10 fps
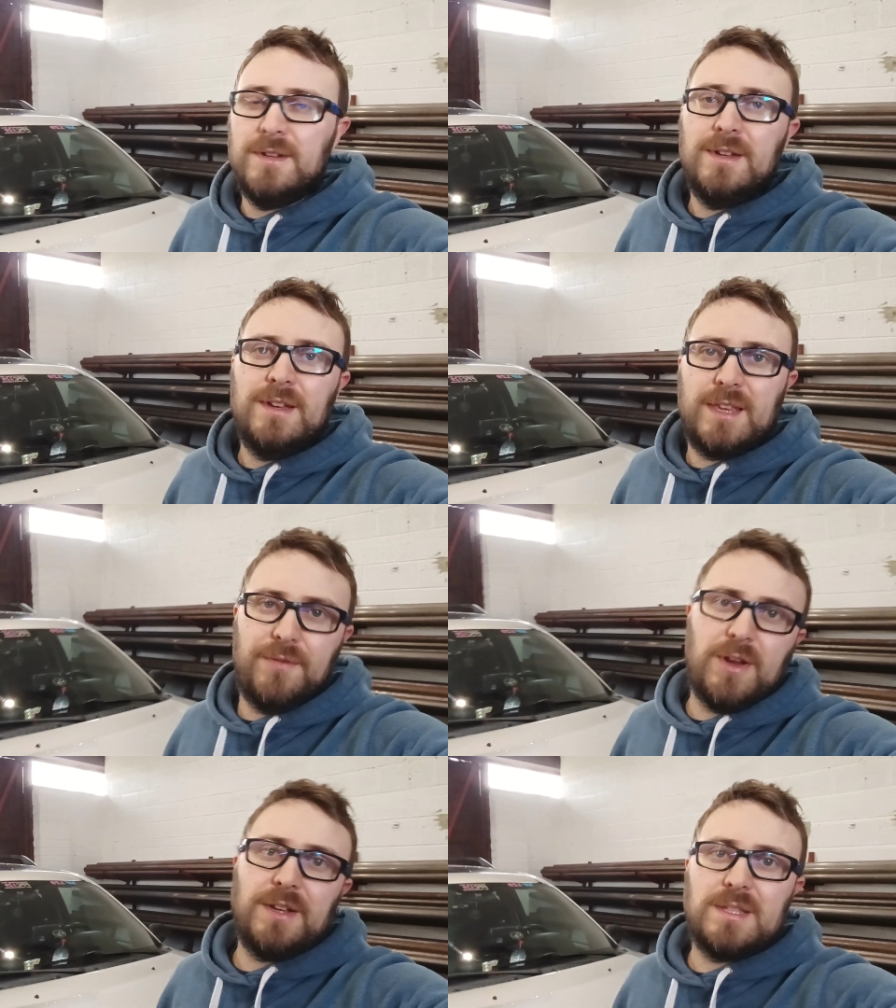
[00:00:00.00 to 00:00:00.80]
give you
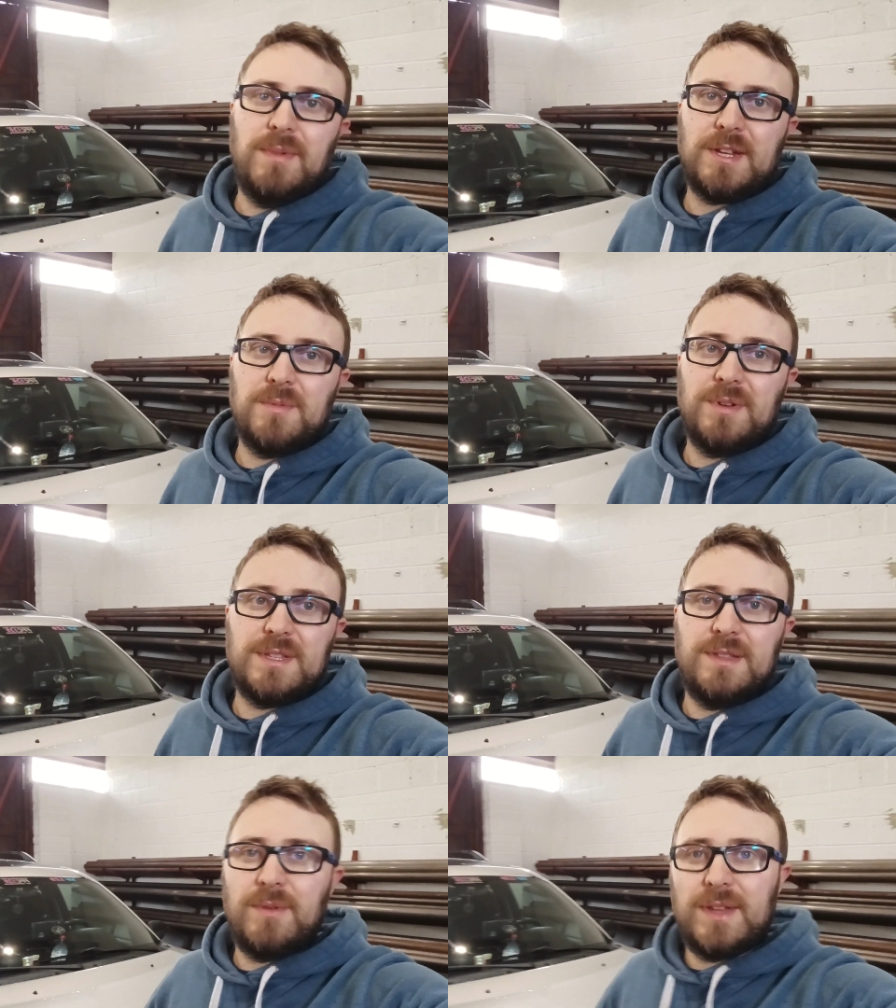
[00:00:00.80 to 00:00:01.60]
guys the measurements, and then
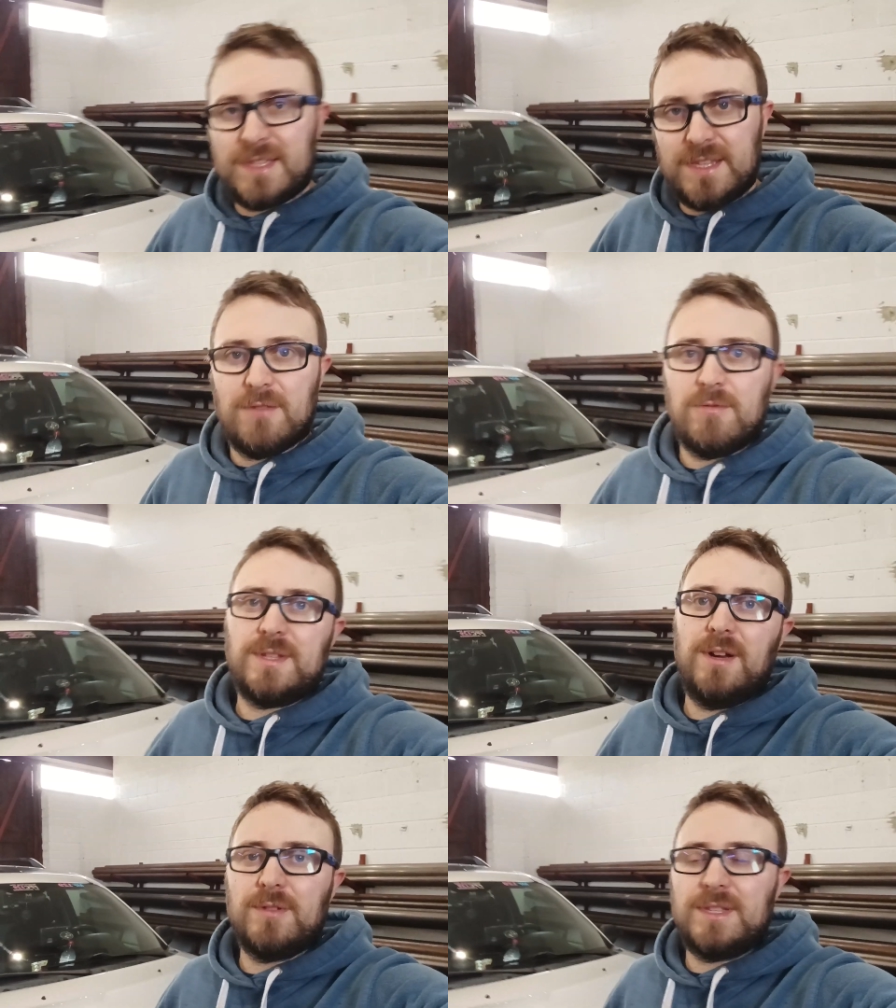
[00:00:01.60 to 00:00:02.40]
we can see the
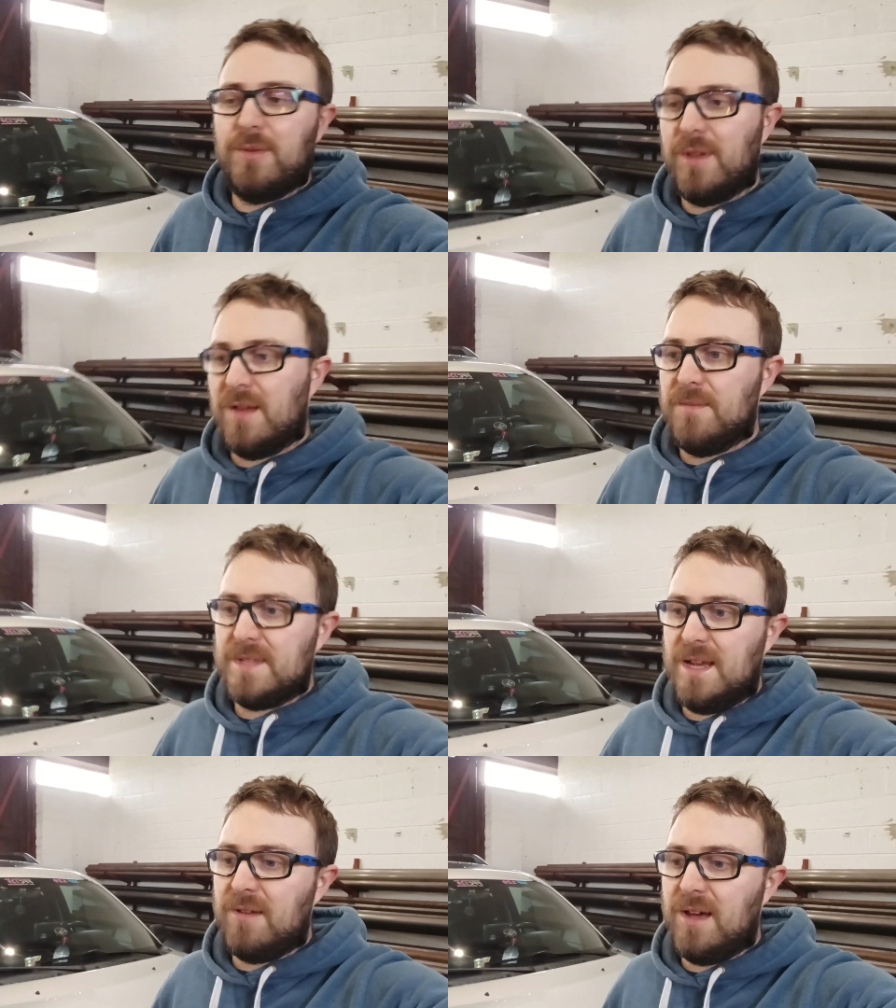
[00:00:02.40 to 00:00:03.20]
results, see what it comes out
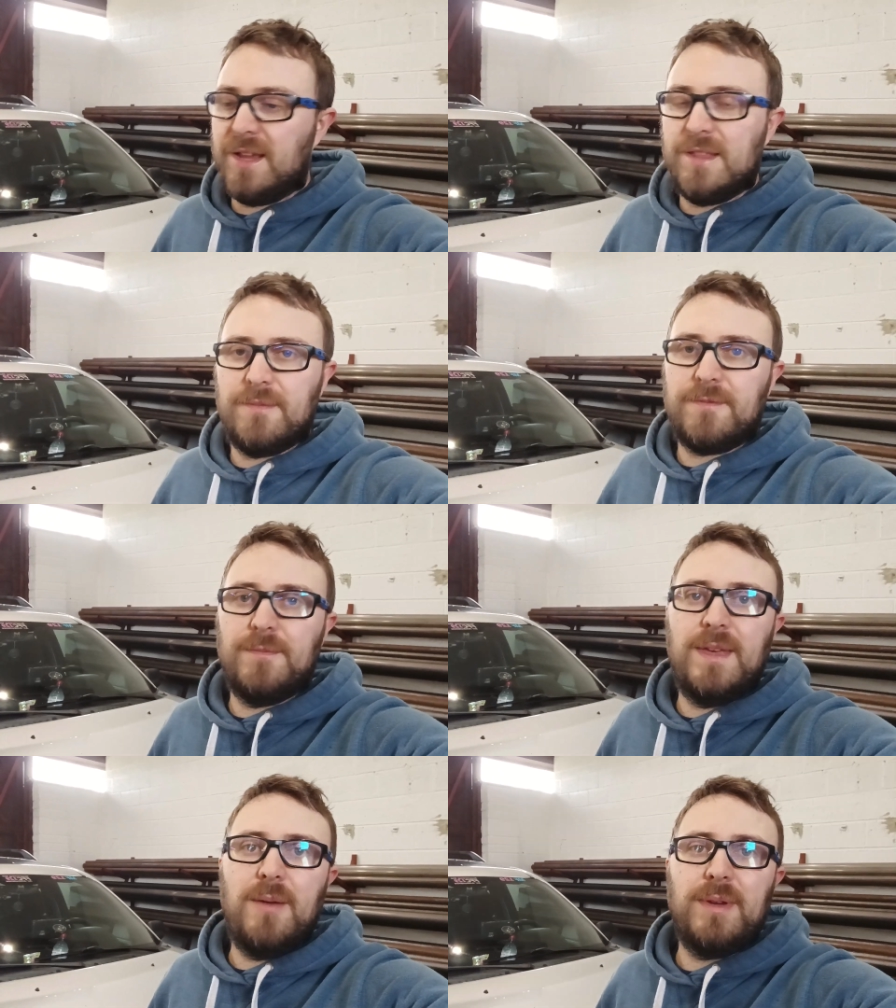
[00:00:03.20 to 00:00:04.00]
like, and then from there
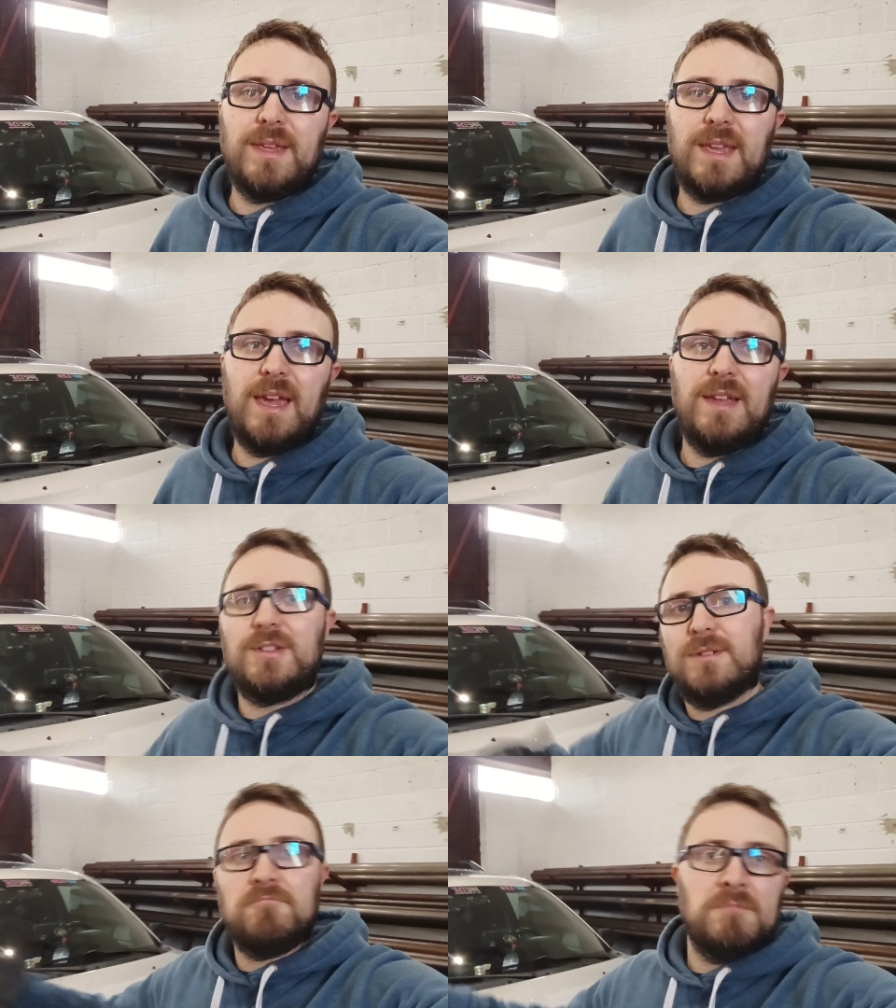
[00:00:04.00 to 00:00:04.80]
we can gauge
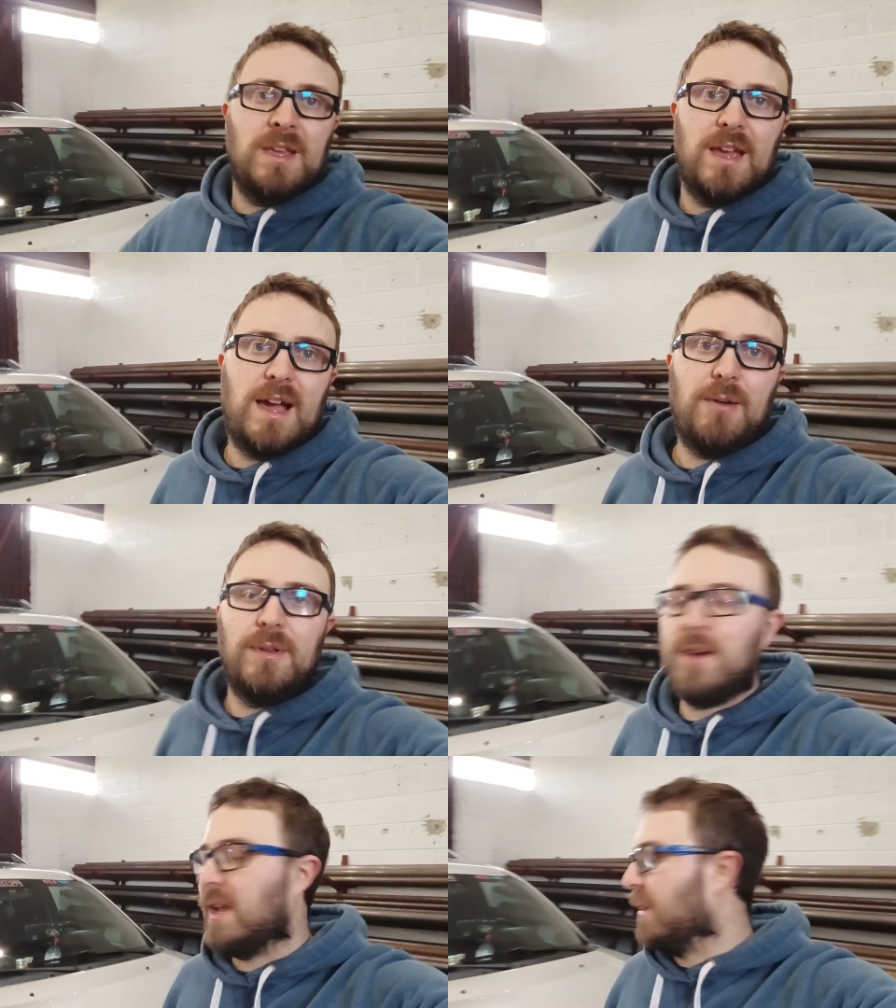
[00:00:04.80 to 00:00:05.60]
how we're looking and